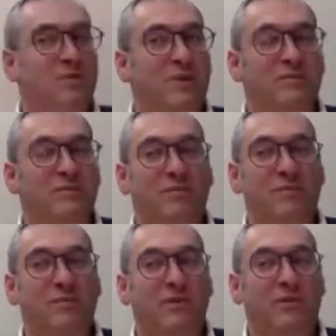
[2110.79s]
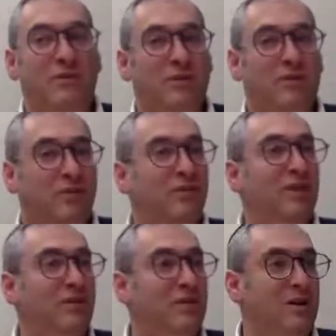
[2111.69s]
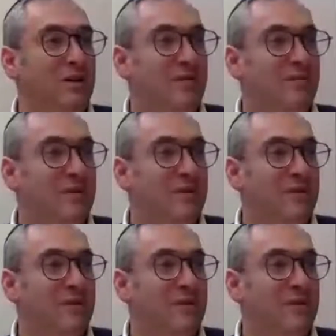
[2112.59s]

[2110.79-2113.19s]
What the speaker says: we went Caesarea,